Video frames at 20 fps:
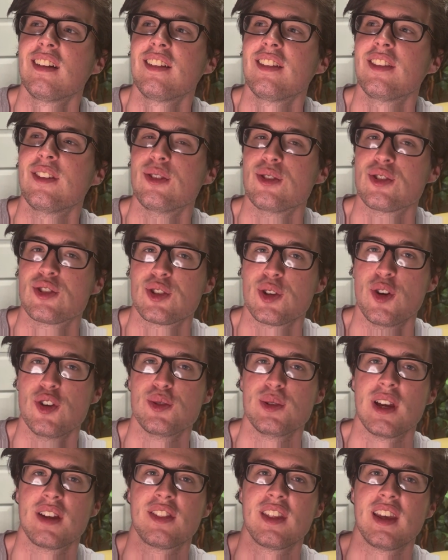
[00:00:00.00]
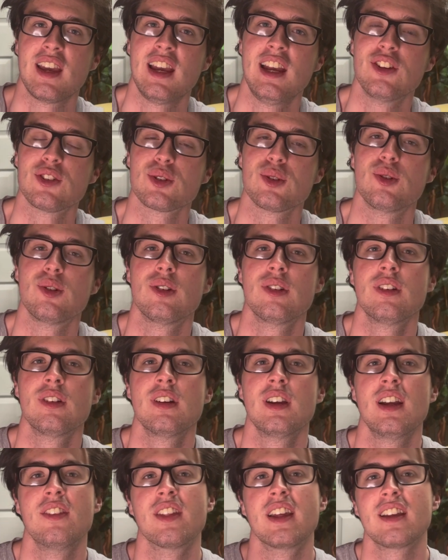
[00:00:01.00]
the shows you got the angel
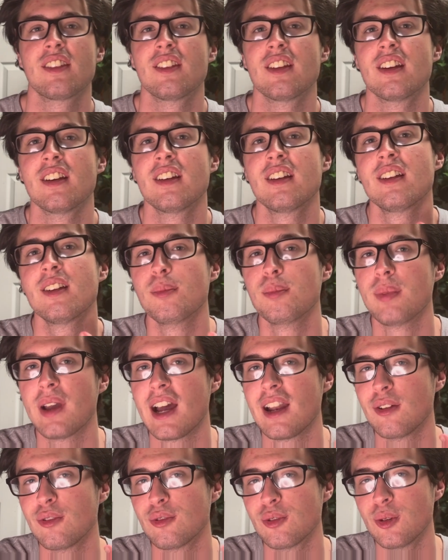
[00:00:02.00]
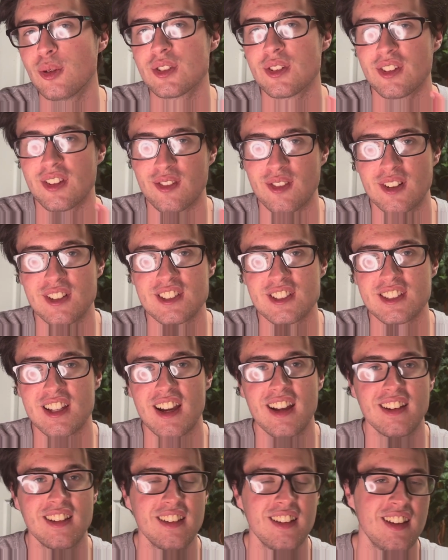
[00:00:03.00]
and the bad influence on the one
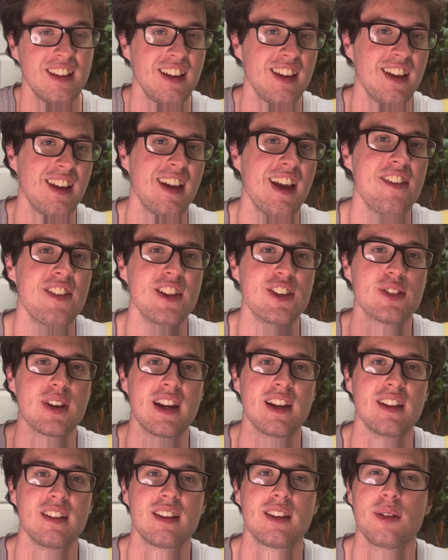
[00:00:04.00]
side, and they try to